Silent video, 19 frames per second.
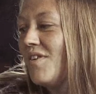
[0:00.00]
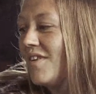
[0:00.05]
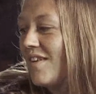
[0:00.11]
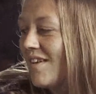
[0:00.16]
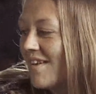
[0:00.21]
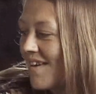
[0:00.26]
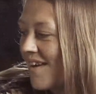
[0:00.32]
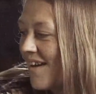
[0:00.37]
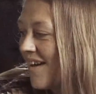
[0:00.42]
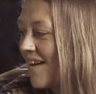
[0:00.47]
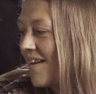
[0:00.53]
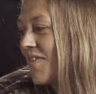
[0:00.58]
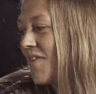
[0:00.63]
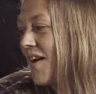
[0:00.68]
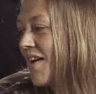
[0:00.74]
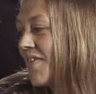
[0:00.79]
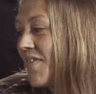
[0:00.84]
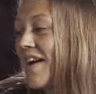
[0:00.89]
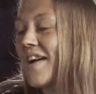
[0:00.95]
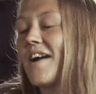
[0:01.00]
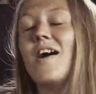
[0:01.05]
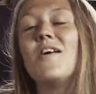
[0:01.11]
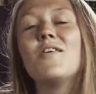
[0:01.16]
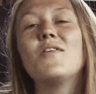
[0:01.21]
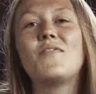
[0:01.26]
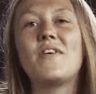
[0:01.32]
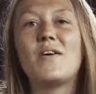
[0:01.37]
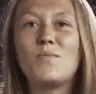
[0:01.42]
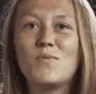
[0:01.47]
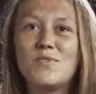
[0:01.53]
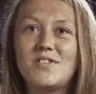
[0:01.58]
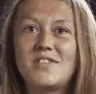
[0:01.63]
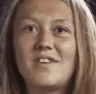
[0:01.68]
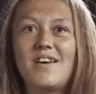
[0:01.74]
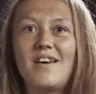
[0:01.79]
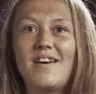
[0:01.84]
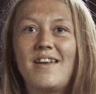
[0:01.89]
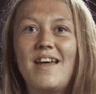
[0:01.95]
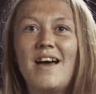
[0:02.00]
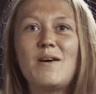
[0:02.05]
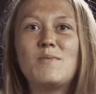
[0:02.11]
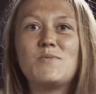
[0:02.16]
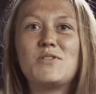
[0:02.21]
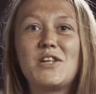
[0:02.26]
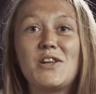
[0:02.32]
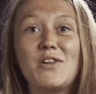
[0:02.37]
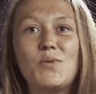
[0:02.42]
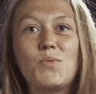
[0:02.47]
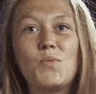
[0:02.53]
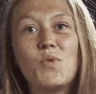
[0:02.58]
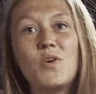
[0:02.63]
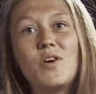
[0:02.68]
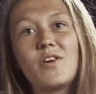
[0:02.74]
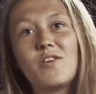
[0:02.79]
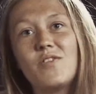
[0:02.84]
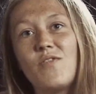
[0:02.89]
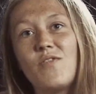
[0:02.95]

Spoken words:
Yeah, that caravan was an absolute work of